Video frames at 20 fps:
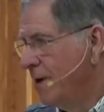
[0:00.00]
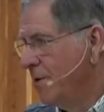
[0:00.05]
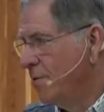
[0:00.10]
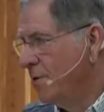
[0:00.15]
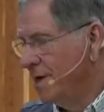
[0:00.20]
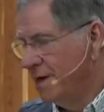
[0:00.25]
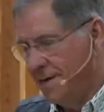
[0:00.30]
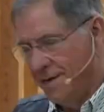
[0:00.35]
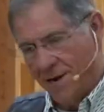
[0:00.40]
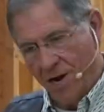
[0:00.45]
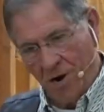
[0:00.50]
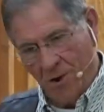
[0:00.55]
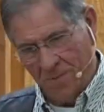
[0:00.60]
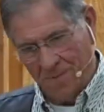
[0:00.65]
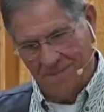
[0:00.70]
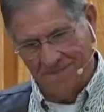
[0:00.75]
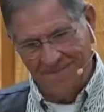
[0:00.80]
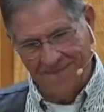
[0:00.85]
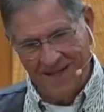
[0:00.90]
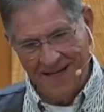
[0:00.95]
Well, no.
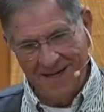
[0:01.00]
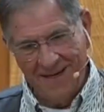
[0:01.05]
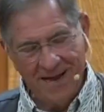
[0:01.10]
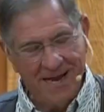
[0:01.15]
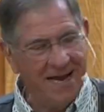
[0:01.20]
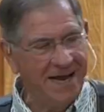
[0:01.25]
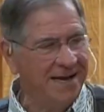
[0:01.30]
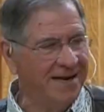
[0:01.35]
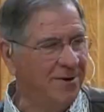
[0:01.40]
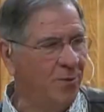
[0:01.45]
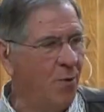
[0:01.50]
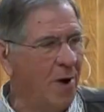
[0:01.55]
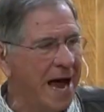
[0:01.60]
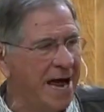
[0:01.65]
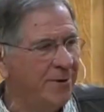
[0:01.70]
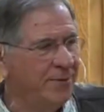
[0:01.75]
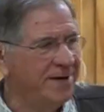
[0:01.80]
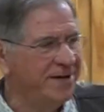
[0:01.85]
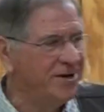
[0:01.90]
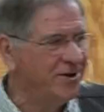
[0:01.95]
And
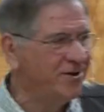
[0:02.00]
why do we